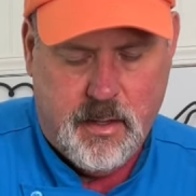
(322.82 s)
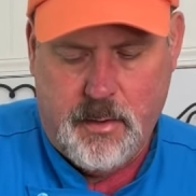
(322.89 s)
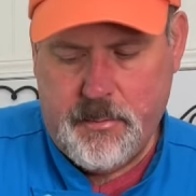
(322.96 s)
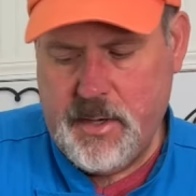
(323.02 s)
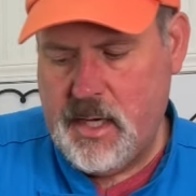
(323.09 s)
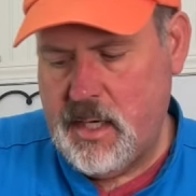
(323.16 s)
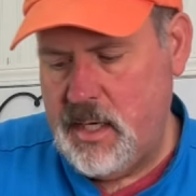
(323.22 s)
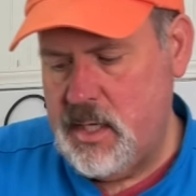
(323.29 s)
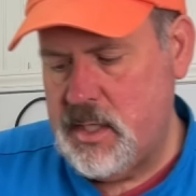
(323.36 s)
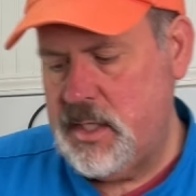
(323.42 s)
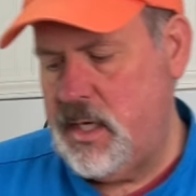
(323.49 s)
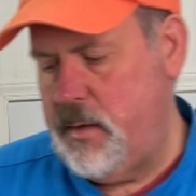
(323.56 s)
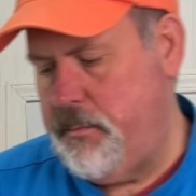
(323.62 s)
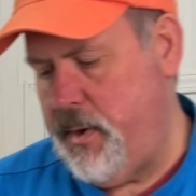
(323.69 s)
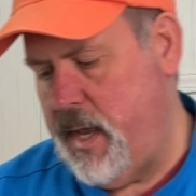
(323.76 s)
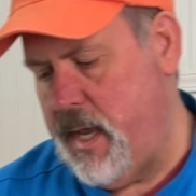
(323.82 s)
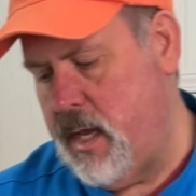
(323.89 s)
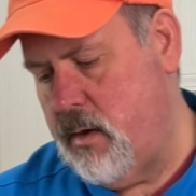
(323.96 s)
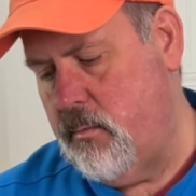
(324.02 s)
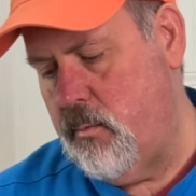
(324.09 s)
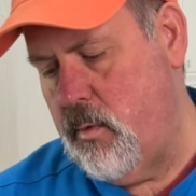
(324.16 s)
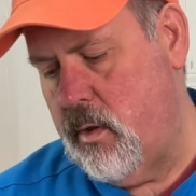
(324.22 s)
I'm going to get a sheet
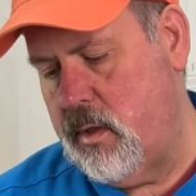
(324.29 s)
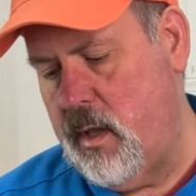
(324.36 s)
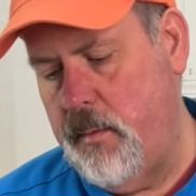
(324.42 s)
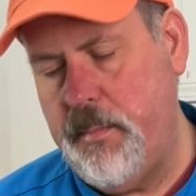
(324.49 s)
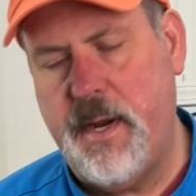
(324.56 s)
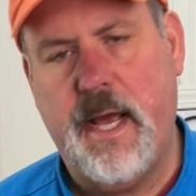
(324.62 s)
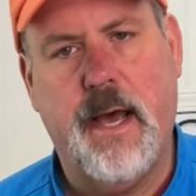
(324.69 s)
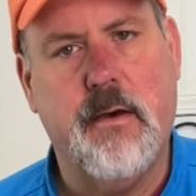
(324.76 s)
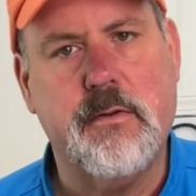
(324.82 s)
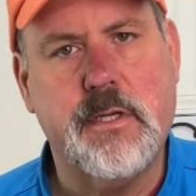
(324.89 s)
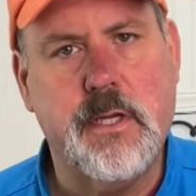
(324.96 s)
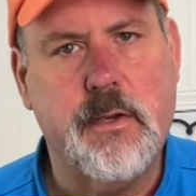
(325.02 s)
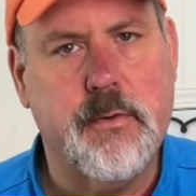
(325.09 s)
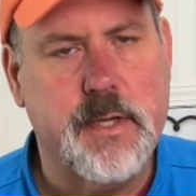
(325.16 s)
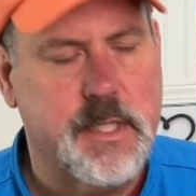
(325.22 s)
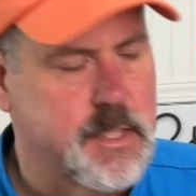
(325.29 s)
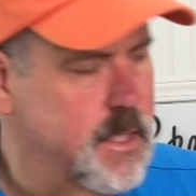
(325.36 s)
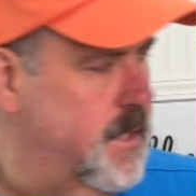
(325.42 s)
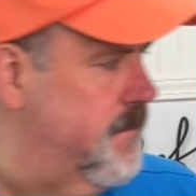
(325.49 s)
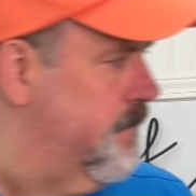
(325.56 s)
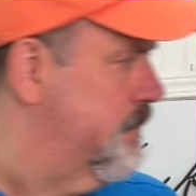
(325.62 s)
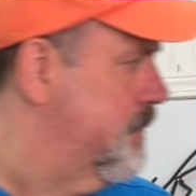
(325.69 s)
pan. We'll dump it out so you can see.